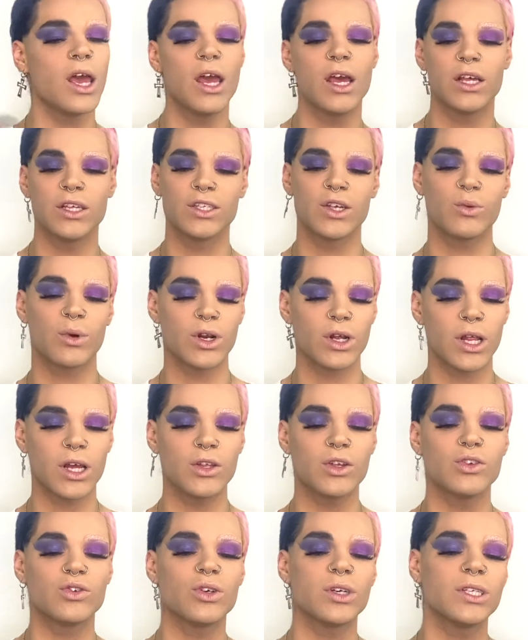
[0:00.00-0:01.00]
So what you like
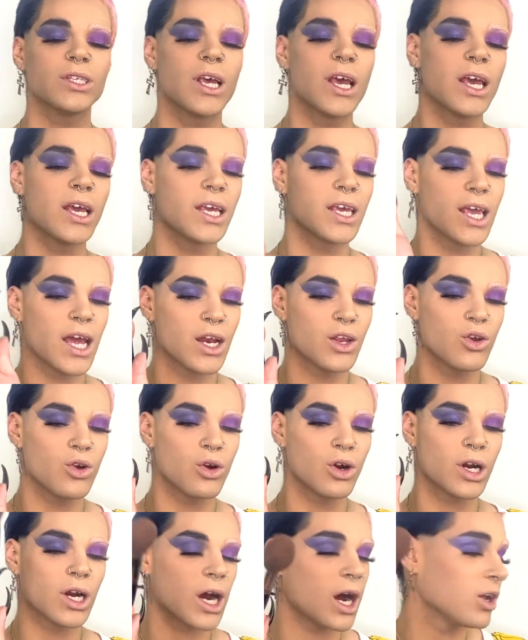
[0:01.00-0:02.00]
to do is get your
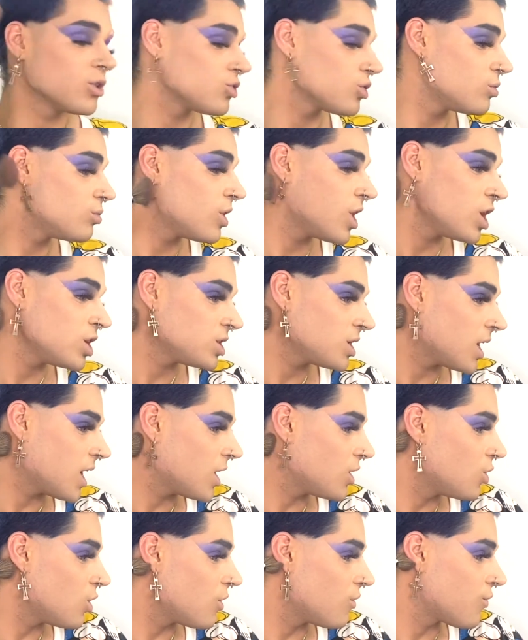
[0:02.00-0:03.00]
contour brush and
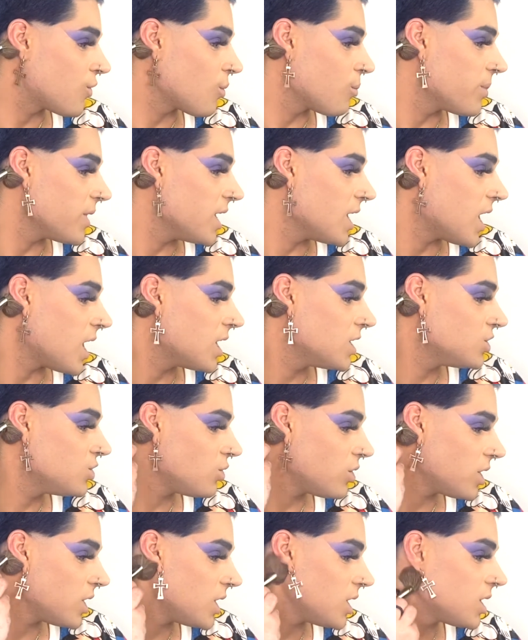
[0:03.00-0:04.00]
go from behind your
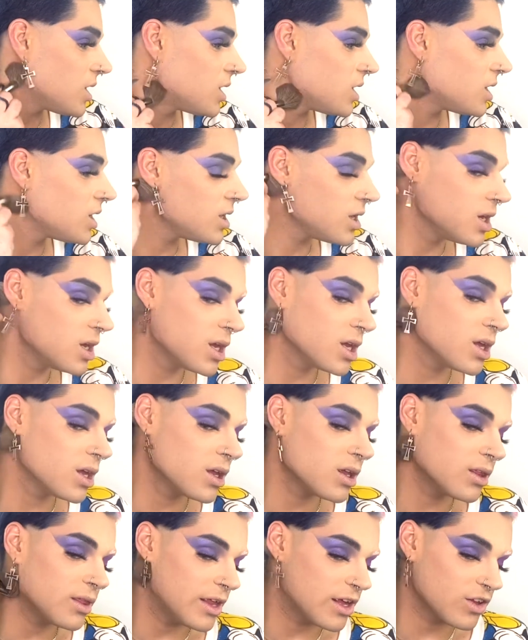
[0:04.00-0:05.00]
ear
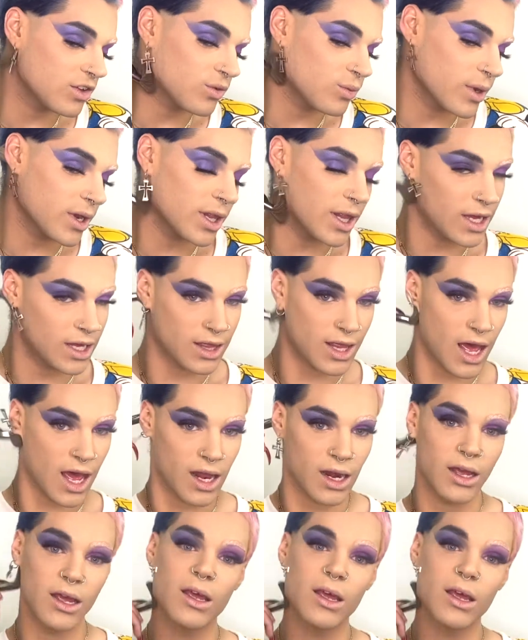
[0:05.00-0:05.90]
this way, like that.